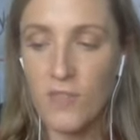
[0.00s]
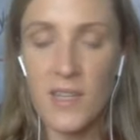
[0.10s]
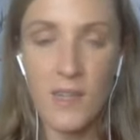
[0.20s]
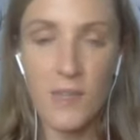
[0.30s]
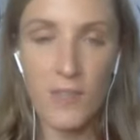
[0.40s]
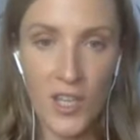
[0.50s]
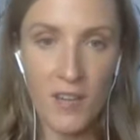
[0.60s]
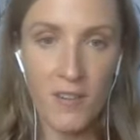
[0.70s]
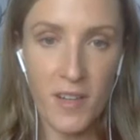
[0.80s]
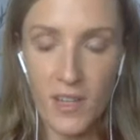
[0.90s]
really
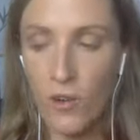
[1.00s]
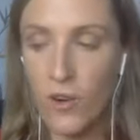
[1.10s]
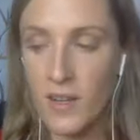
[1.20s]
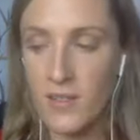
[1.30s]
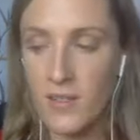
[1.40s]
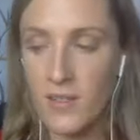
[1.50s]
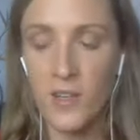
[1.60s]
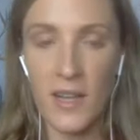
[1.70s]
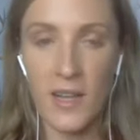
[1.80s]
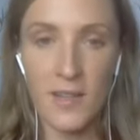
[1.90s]
regenerate your organs and
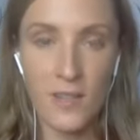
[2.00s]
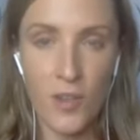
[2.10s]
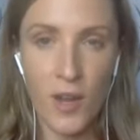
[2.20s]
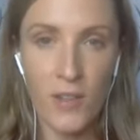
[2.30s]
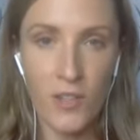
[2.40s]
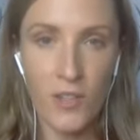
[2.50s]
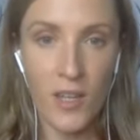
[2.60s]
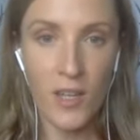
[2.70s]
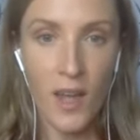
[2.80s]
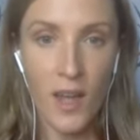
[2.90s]
your glands and your energy.